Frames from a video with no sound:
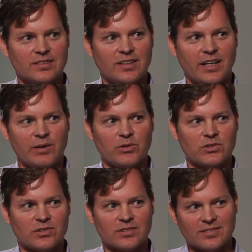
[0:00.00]
And he
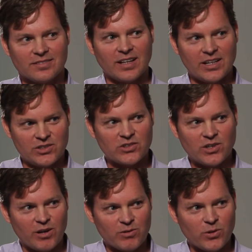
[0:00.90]
was, had just
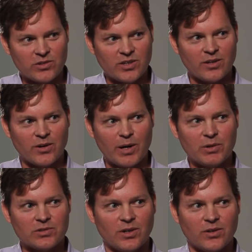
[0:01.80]
gone through this other
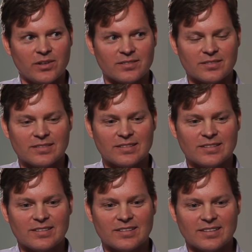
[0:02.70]
episode. And,
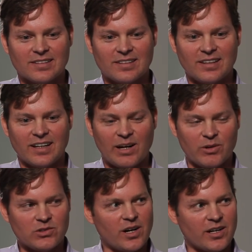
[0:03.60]
and I
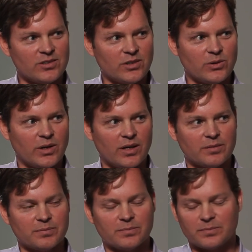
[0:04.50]
was talking to, uh,
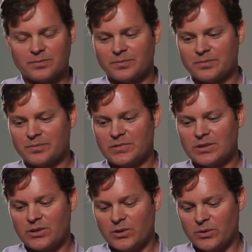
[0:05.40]

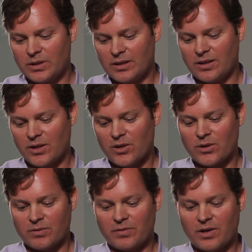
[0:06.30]
to uh,
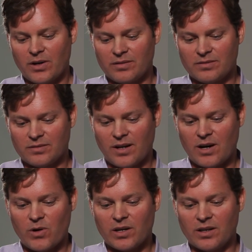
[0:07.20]
another very high
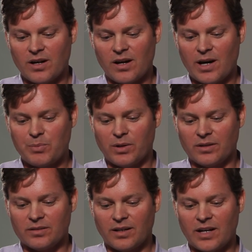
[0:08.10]
ranking guy at Apple.
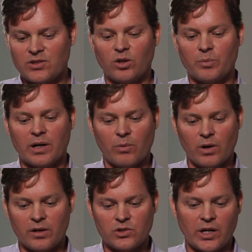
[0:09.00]
And I told him that I
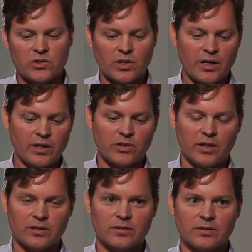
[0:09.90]
wanted to change that. And he
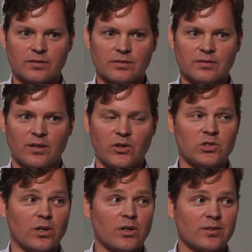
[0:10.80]
said, Are you sure?